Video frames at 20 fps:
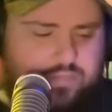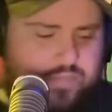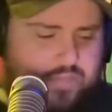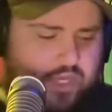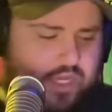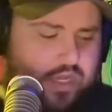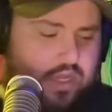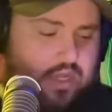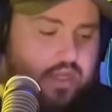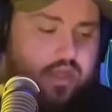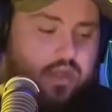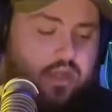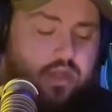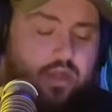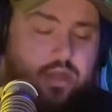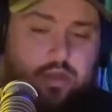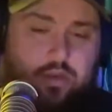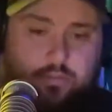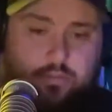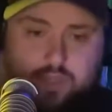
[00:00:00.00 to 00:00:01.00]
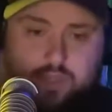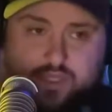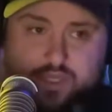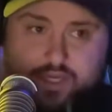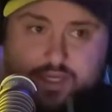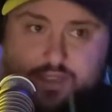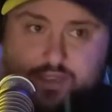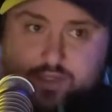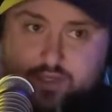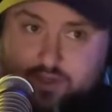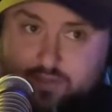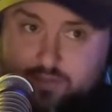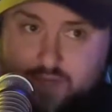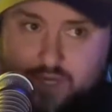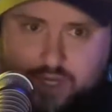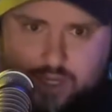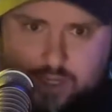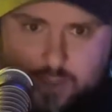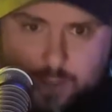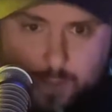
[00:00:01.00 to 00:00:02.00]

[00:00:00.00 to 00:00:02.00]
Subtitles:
I'm gonna take a drink of my.